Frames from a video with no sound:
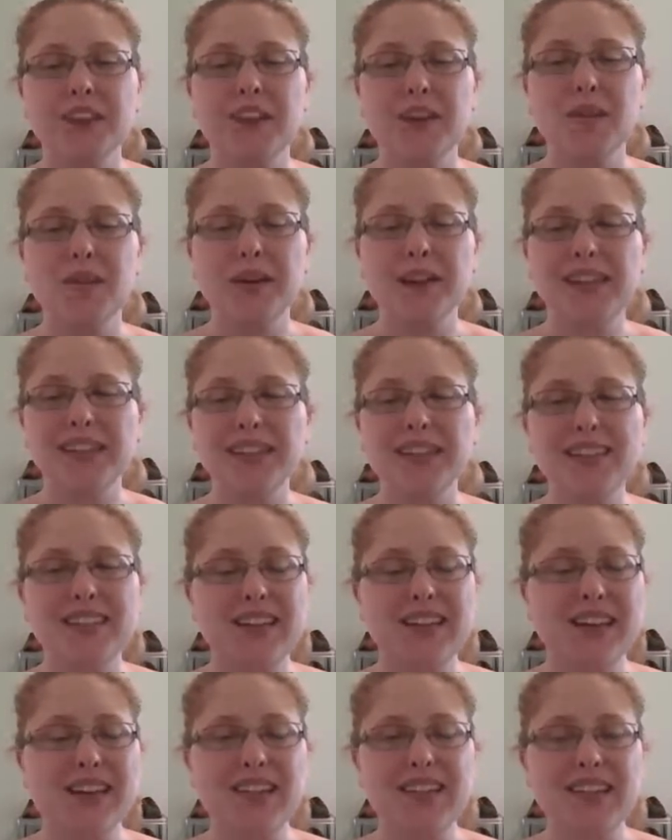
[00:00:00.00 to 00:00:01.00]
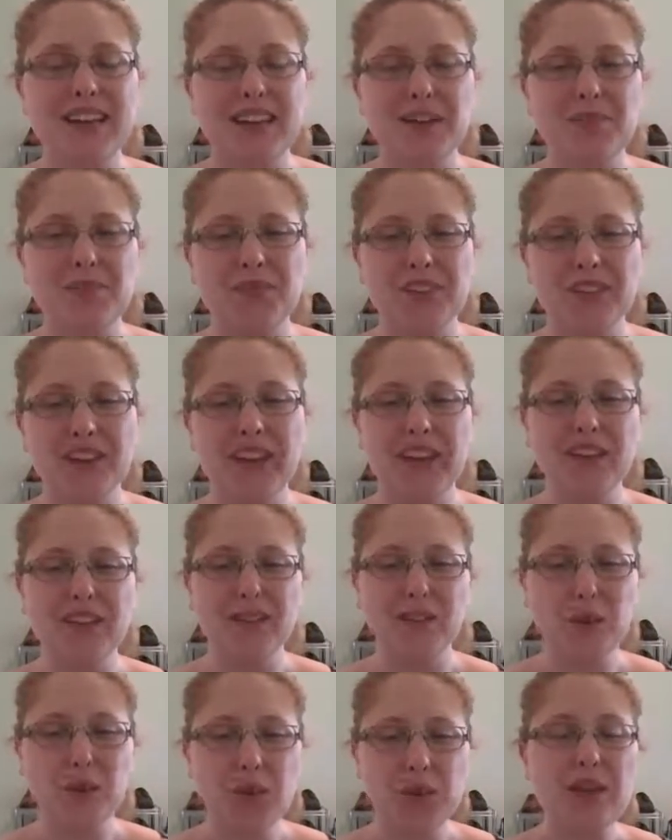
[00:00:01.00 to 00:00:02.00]
we instead are
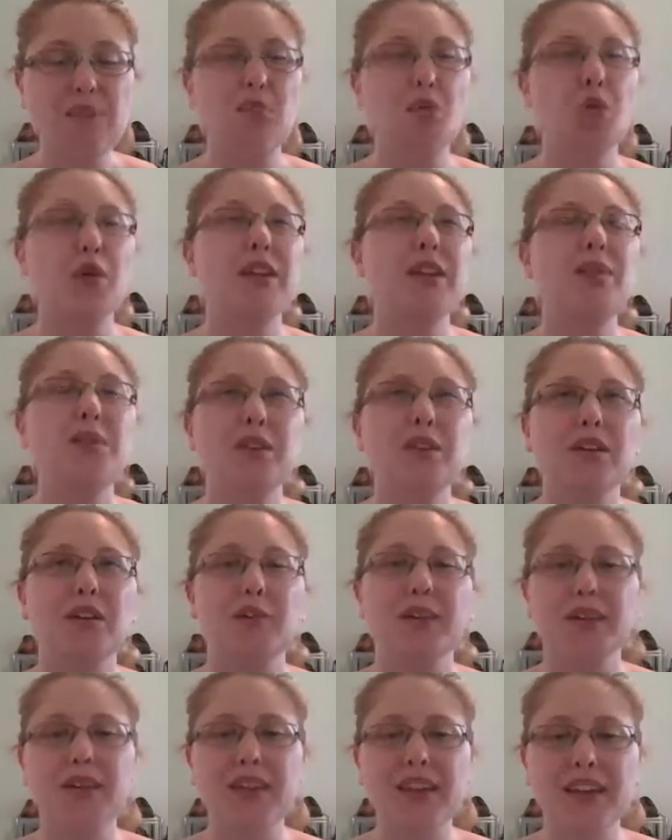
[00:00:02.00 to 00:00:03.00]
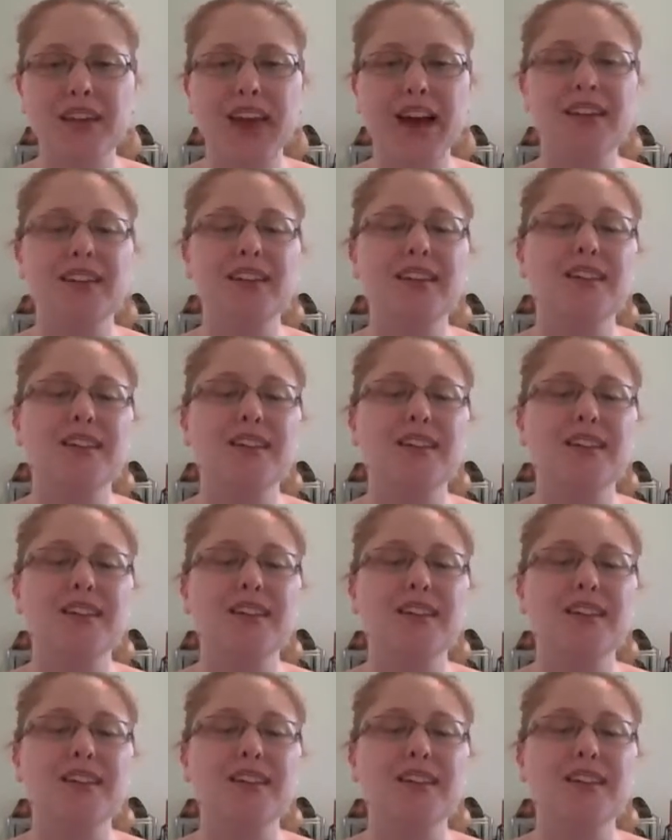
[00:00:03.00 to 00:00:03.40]
looking more inward. We're looking at a